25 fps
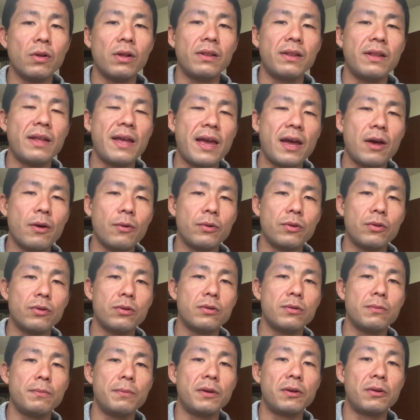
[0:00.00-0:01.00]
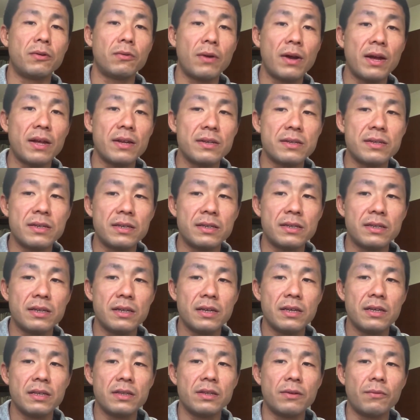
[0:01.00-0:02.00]
allow you to be granted
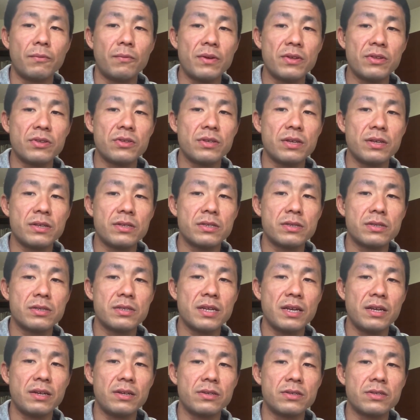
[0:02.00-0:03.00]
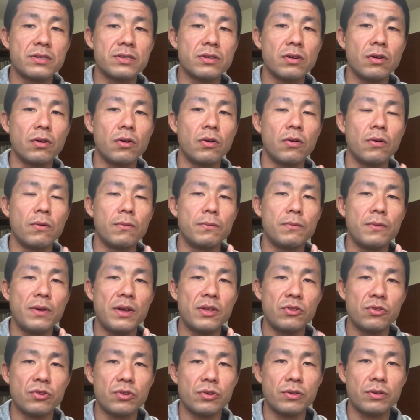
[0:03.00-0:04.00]
the resident status of
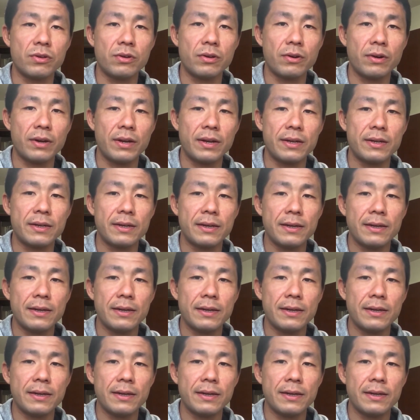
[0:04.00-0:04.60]
engineering